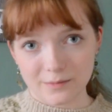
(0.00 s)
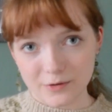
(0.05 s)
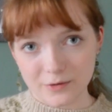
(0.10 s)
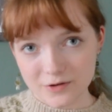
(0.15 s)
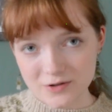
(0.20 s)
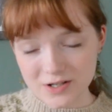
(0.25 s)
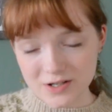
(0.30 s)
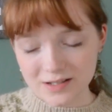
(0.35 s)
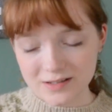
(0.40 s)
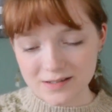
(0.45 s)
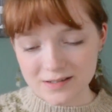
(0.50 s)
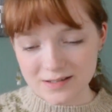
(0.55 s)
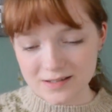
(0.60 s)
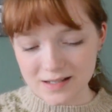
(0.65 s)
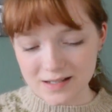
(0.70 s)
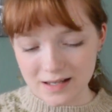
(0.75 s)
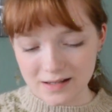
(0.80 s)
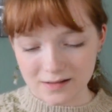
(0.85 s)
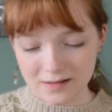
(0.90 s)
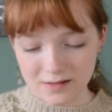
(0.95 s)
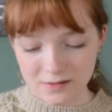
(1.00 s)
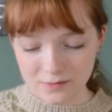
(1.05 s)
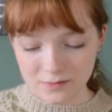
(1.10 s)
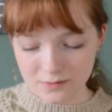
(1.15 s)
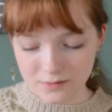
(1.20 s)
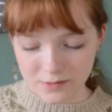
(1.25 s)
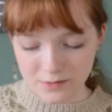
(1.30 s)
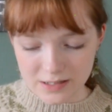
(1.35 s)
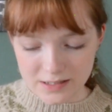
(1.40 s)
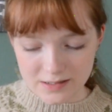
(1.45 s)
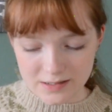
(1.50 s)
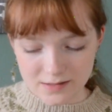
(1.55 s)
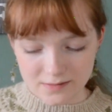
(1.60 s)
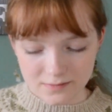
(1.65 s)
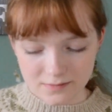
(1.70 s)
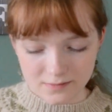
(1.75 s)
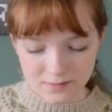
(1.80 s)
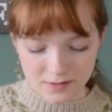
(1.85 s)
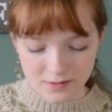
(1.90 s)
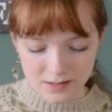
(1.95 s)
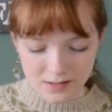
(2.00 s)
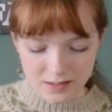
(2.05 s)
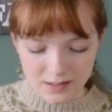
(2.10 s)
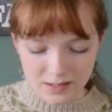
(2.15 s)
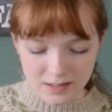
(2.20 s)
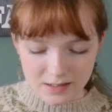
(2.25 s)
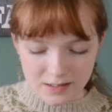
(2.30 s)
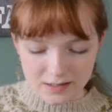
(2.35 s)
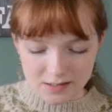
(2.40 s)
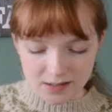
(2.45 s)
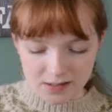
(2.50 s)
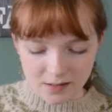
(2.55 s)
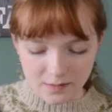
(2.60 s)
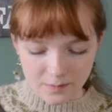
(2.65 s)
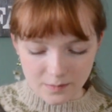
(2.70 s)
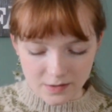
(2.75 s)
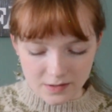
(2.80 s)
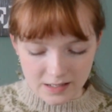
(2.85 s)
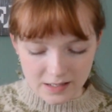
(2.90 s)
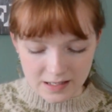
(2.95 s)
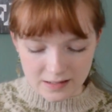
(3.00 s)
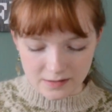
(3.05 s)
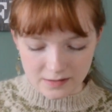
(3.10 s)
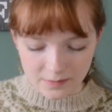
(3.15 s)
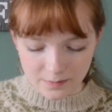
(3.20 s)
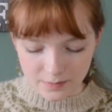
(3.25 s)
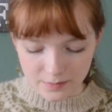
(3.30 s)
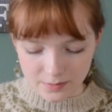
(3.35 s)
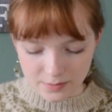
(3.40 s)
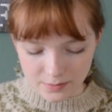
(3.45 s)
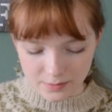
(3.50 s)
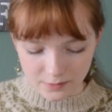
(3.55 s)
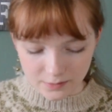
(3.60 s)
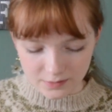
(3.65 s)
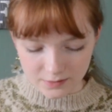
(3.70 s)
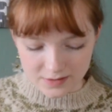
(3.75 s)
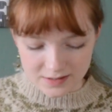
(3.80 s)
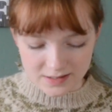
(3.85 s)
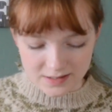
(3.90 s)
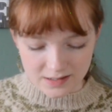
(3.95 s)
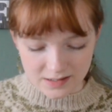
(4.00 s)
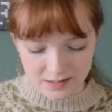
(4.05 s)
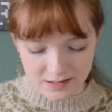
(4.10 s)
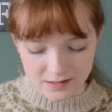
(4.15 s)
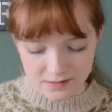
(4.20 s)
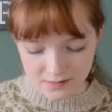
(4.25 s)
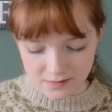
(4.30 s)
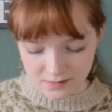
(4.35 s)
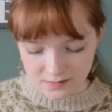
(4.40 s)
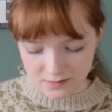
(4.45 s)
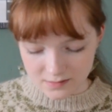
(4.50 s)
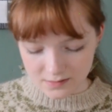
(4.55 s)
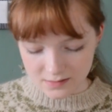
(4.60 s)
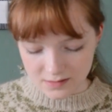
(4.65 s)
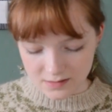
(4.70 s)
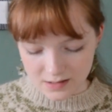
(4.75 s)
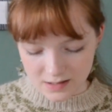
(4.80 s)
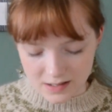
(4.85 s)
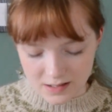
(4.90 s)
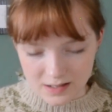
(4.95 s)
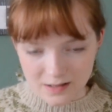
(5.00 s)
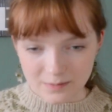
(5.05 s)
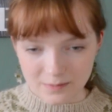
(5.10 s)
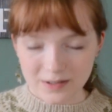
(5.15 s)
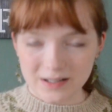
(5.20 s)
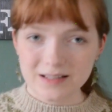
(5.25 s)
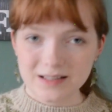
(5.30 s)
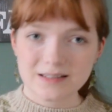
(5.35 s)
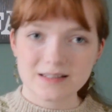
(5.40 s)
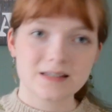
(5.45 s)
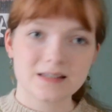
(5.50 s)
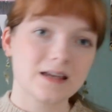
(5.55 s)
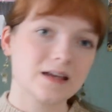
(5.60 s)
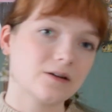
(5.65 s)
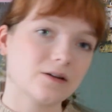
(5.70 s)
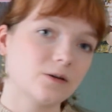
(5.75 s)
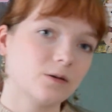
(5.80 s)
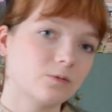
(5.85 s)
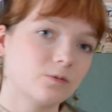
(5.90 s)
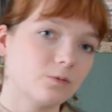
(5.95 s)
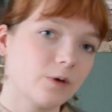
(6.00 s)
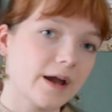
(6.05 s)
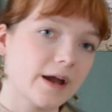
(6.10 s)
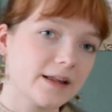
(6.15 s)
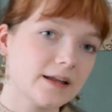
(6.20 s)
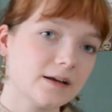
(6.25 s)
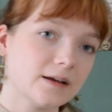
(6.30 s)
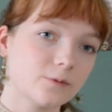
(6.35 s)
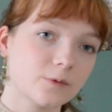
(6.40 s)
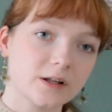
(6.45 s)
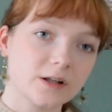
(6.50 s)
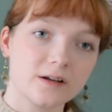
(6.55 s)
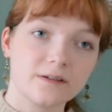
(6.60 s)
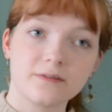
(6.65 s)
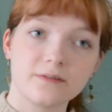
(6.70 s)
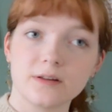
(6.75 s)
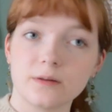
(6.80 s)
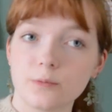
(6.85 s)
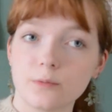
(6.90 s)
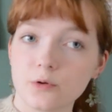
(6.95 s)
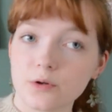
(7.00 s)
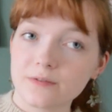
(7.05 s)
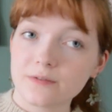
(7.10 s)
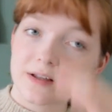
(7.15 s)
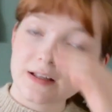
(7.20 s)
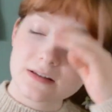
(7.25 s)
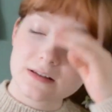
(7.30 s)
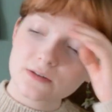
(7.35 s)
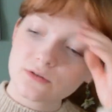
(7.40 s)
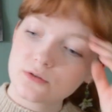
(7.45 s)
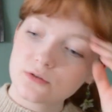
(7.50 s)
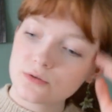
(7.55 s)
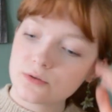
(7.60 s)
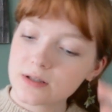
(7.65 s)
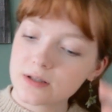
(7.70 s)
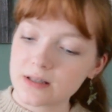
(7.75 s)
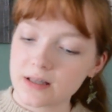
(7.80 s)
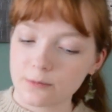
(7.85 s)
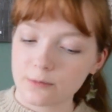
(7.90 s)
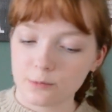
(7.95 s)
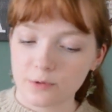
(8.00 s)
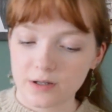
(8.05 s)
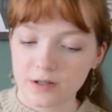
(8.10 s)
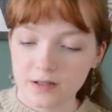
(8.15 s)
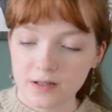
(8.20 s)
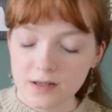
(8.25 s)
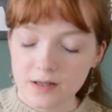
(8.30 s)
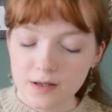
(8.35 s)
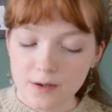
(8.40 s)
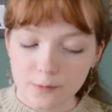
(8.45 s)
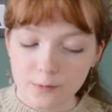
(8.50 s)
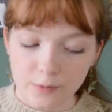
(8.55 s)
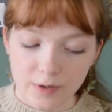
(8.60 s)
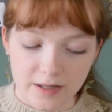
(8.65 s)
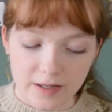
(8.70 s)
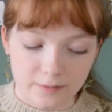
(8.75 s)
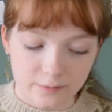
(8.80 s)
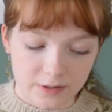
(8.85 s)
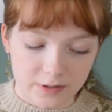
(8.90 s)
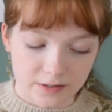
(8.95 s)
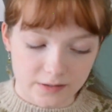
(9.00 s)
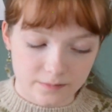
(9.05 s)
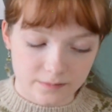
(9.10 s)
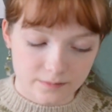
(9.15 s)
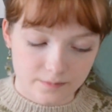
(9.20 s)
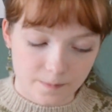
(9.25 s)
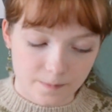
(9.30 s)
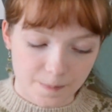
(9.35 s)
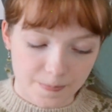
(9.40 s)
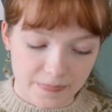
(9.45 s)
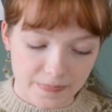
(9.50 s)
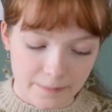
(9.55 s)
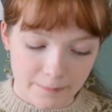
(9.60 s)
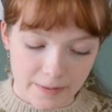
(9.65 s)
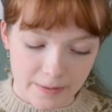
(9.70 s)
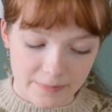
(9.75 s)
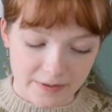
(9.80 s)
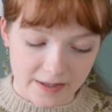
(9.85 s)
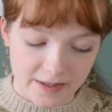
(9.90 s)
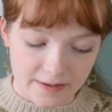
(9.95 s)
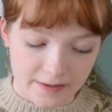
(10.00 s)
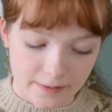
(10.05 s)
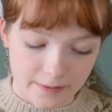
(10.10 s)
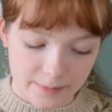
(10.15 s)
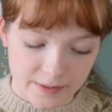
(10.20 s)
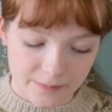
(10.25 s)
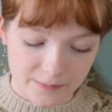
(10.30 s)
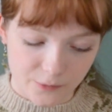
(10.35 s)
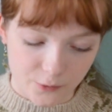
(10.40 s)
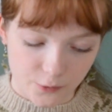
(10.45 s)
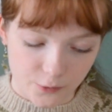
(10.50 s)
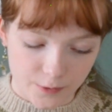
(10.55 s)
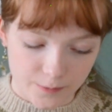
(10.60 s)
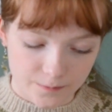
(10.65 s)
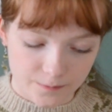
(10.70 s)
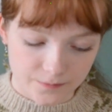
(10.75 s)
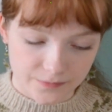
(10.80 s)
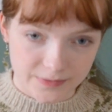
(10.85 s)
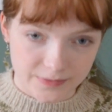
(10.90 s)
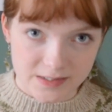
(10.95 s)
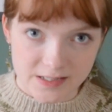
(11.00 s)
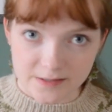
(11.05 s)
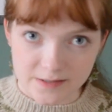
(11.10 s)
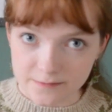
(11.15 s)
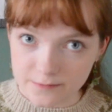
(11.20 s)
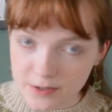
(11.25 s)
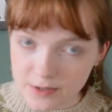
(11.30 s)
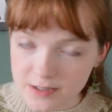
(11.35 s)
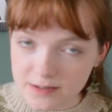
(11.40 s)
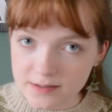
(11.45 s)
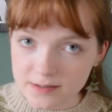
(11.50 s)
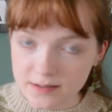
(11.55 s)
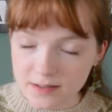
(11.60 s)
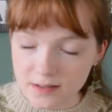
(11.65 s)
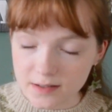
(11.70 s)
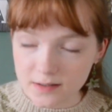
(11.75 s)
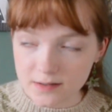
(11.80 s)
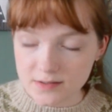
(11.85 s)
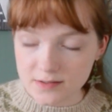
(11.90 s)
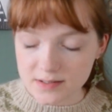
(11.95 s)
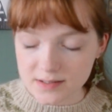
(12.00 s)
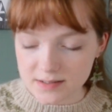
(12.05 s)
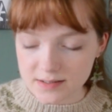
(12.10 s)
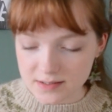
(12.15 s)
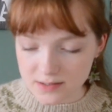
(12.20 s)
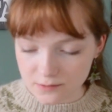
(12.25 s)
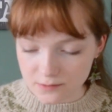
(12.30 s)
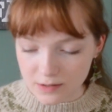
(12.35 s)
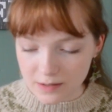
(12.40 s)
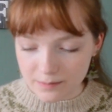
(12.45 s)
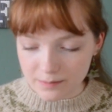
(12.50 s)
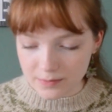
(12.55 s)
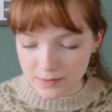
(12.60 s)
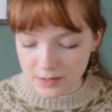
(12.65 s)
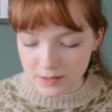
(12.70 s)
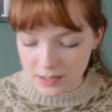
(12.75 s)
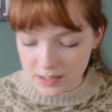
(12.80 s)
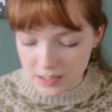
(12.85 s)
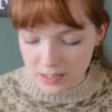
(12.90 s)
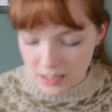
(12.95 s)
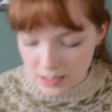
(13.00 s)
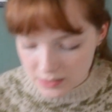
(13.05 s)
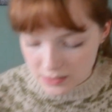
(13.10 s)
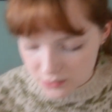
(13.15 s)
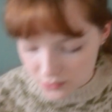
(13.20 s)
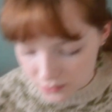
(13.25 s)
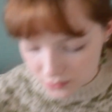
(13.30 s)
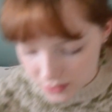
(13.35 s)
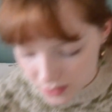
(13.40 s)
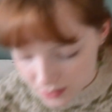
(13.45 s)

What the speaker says: projects, and I always some end up on the side, but it's here waiting when I feel motivated to do it, and waiting when I maybe get a bit more different scrap sock